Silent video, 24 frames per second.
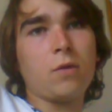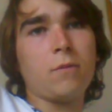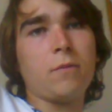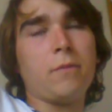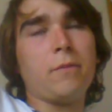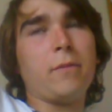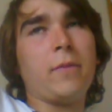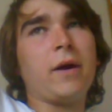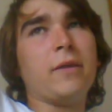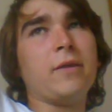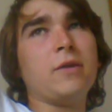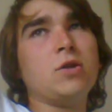
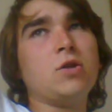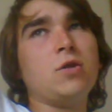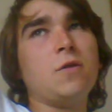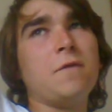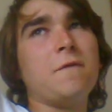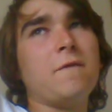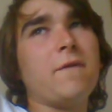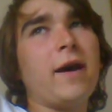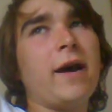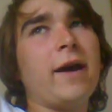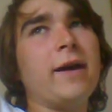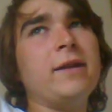managed to
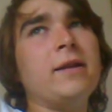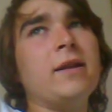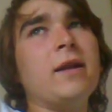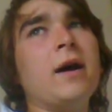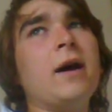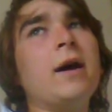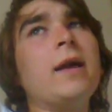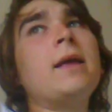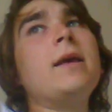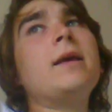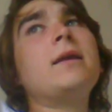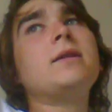find a
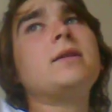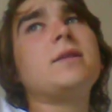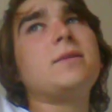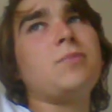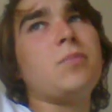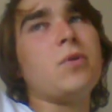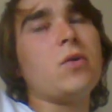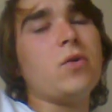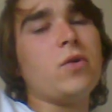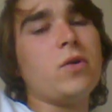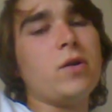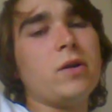
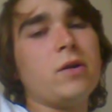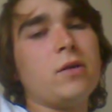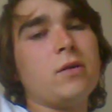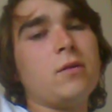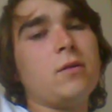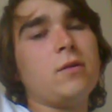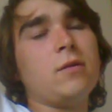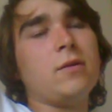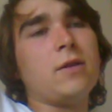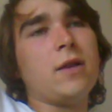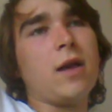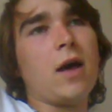spirit
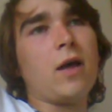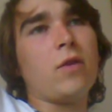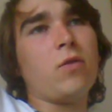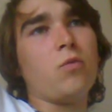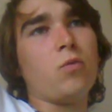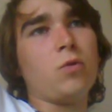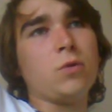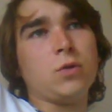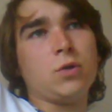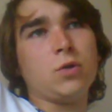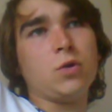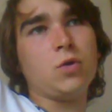that
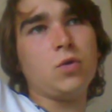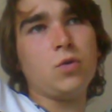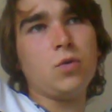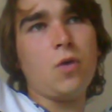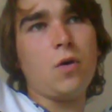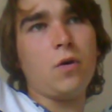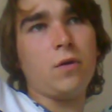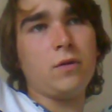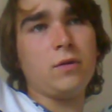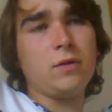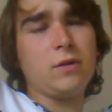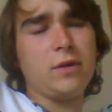was
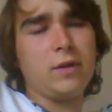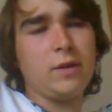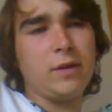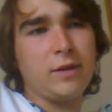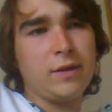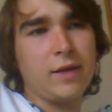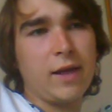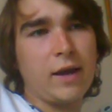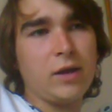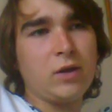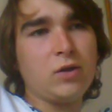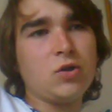good in
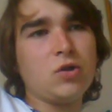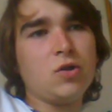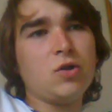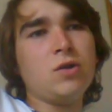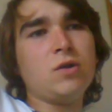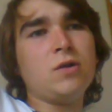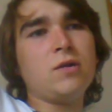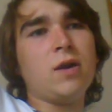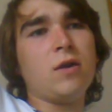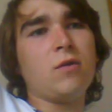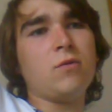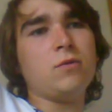
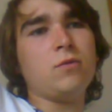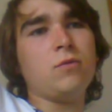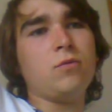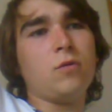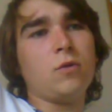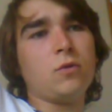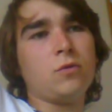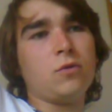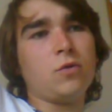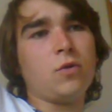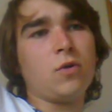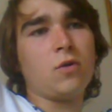nature that would
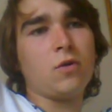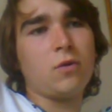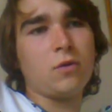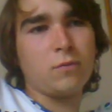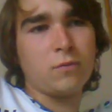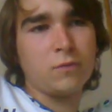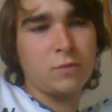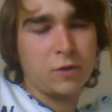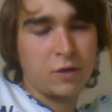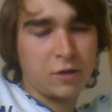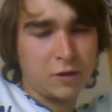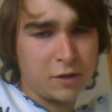want to
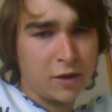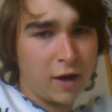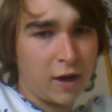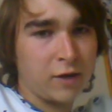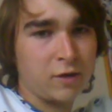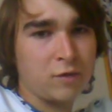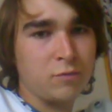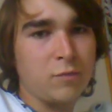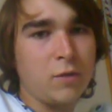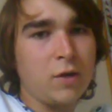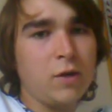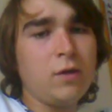
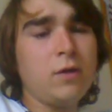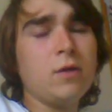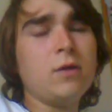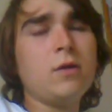contact me.